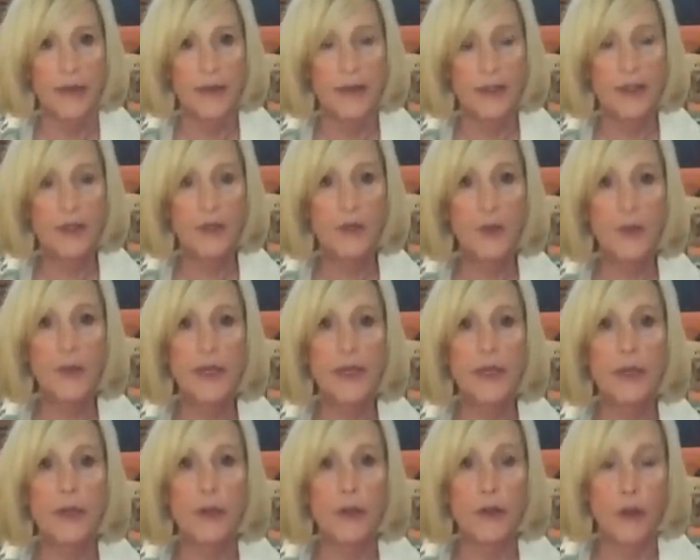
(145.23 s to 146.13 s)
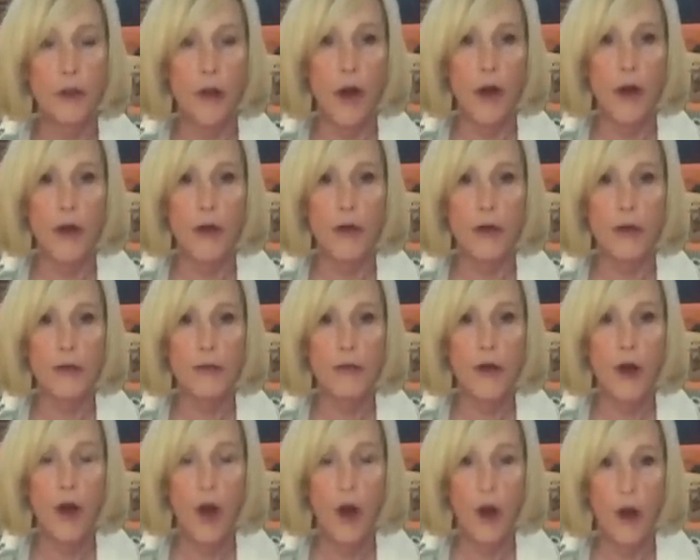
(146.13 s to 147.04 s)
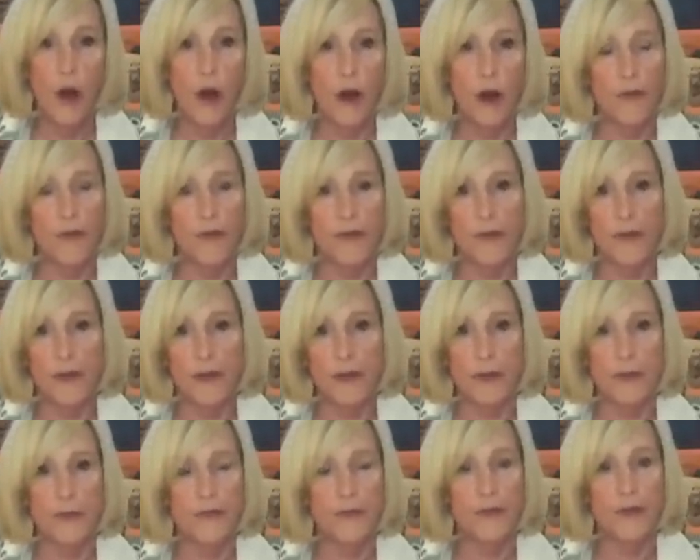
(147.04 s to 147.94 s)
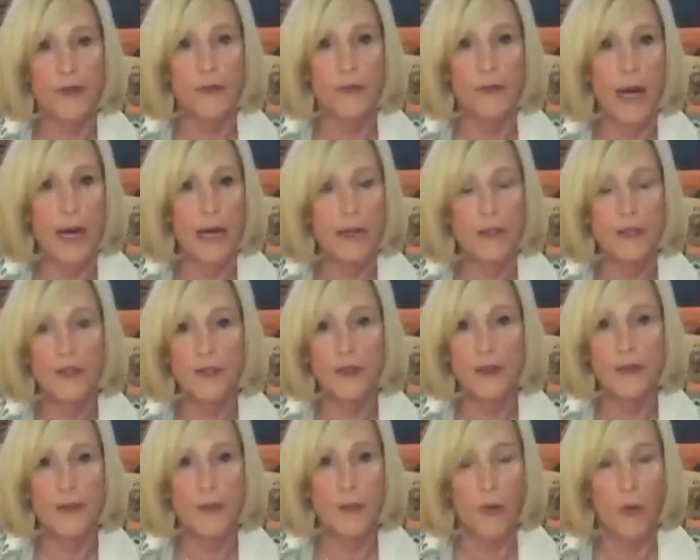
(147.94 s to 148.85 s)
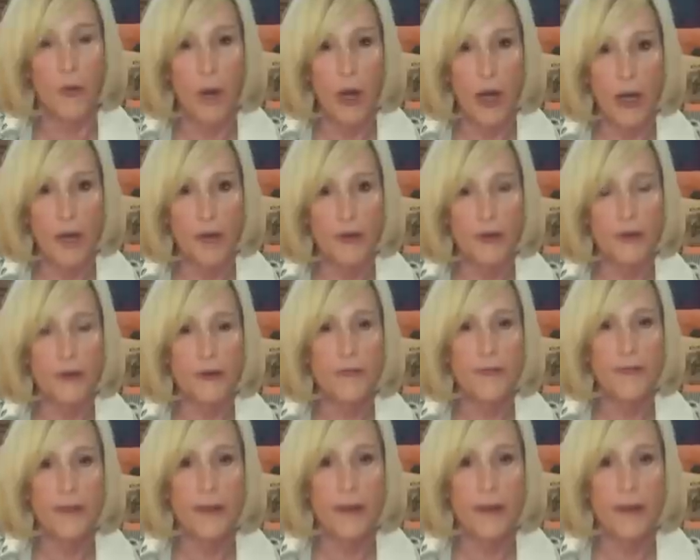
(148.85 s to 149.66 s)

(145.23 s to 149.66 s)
This will be a long haul for them for monitoring the water,